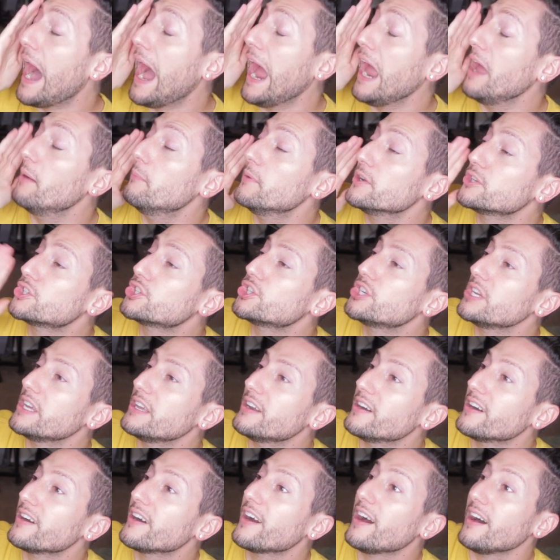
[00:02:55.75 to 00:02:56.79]
I am a
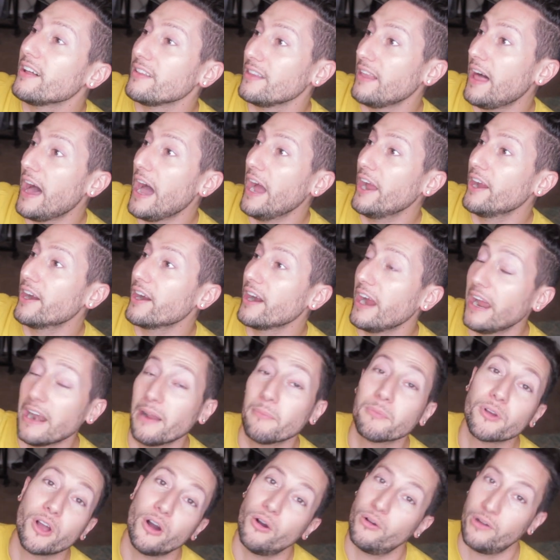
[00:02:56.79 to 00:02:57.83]
cheater, a liar, and
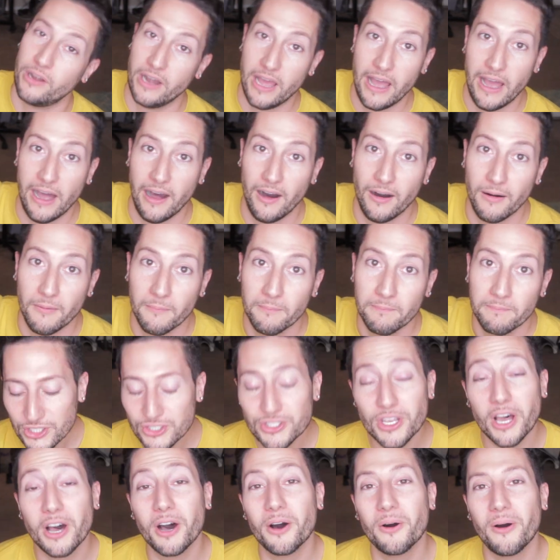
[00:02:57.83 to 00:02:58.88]
I'm going to hell.
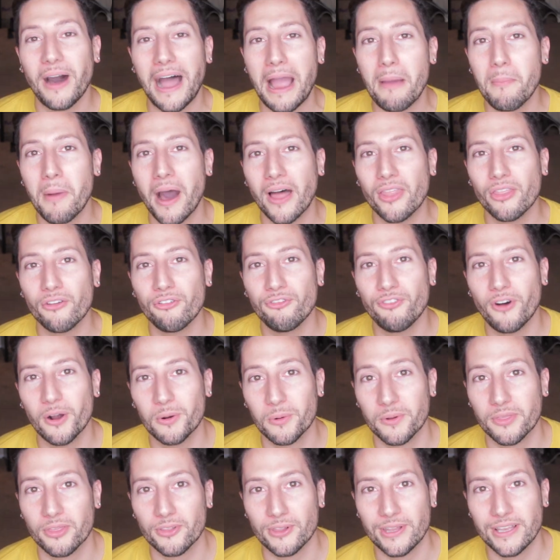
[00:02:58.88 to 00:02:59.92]
So I'm on the
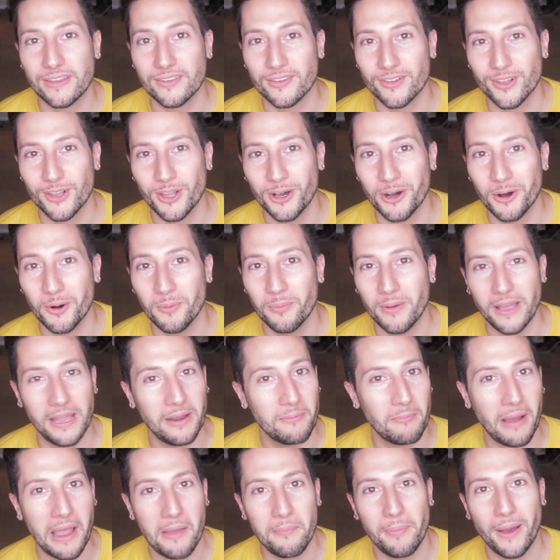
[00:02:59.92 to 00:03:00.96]
phone with Lisa Loeb
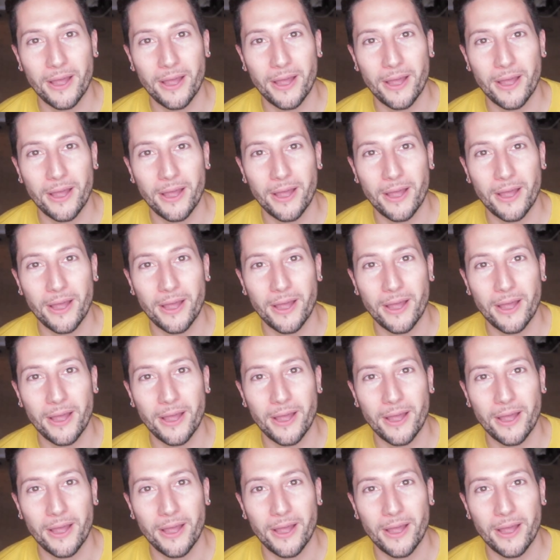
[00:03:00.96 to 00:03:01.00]
in my